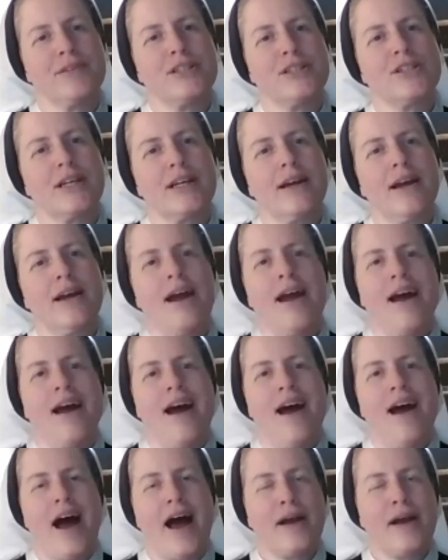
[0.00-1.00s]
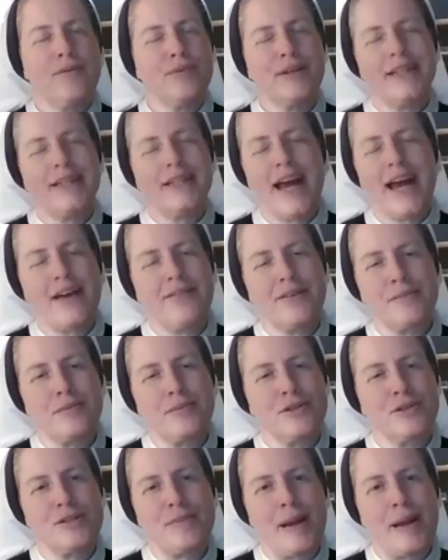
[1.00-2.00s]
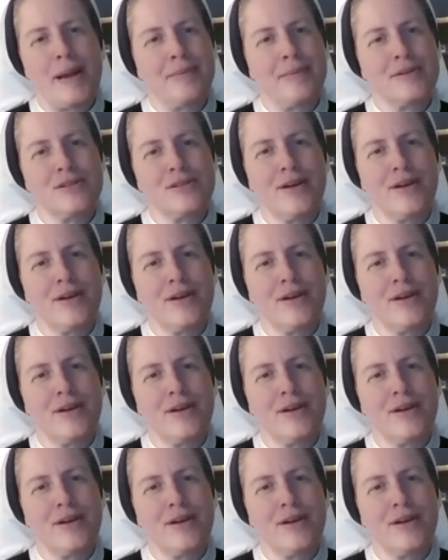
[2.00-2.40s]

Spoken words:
Like, I really haven't pushed papers